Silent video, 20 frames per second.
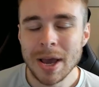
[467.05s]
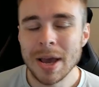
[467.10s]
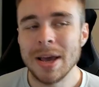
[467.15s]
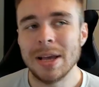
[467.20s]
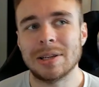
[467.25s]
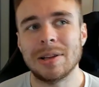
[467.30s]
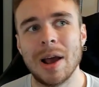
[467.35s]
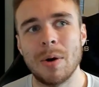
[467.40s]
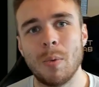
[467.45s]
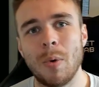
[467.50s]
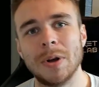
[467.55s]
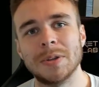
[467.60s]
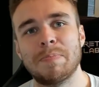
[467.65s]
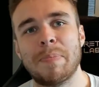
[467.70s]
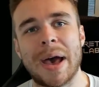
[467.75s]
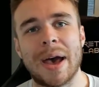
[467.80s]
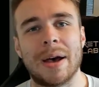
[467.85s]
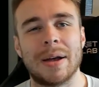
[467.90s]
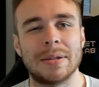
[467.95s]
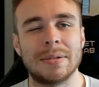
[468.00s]
It's like, what's
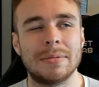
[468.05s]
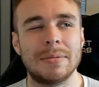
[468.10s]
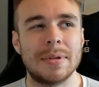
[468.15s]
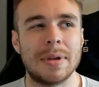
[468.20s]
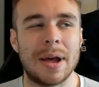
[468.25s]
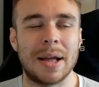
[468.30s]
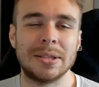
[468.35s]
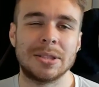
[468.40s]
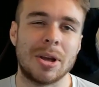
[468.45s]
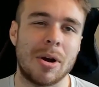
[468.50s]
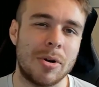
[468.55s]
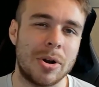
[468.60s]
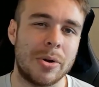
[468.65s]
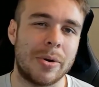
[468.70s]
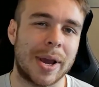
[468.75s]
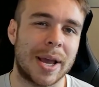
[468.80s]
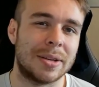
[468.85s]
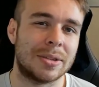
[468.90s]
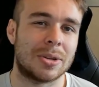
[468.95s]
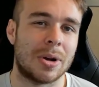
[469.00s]
better, Antonio
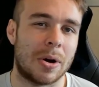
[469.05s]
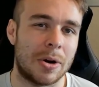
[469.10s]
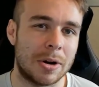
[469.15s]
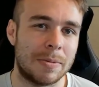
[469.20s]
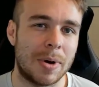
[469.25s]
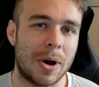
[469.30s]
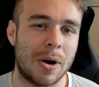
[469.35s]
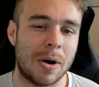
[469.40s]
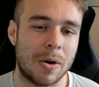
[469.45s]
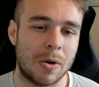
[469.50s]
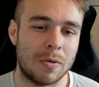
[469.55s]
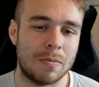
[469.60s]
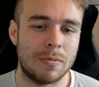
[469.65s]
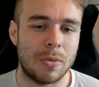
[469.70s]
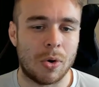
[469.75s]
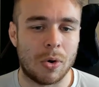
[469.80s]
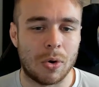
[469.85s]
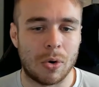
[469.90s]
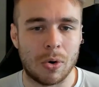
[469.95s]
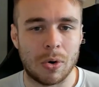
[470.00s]
against Tottenham at home
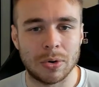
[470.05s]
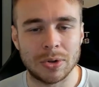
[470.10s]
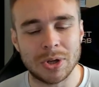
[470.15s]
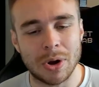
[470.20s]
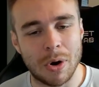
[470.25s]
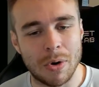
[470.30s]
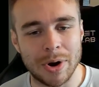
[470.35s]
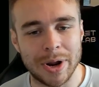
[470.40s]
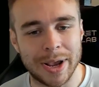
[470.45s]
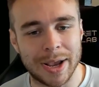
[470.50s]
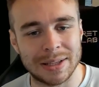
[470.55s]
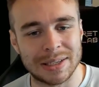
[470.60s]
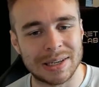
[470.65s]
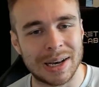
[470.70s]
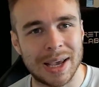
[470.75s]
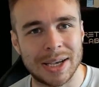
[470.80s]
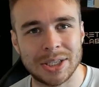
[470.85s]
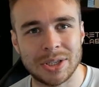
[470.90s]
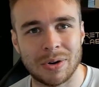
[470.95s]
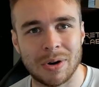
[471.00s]
or Tony against
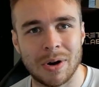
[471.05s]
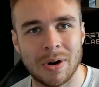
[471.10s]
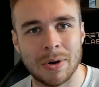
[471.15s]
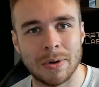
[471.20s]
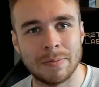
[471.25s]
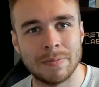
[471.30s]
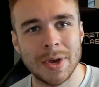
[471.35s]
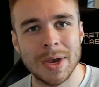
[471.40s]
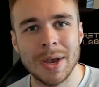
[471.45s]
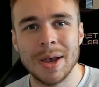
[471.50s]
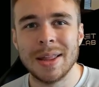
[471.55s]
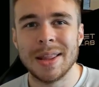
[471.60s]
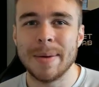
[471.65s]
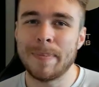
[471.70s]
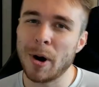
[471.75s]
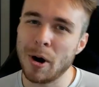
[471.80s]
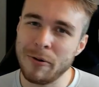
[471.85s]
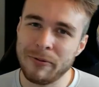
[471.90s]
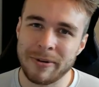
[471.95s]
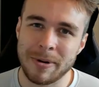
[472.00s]
Leicester at home? They're
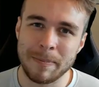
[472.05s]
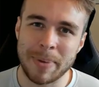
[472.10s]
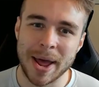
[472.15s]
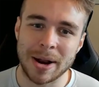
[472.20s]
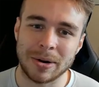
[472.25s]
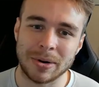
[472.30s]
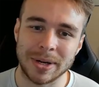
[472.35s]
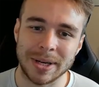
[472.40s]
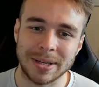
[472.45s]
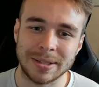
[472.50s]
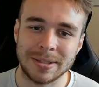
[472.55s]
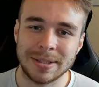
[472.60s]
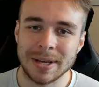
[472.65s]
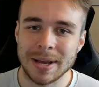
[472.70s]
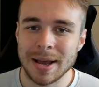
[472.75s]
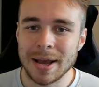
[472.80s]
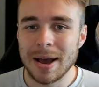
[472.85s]
both on penalties.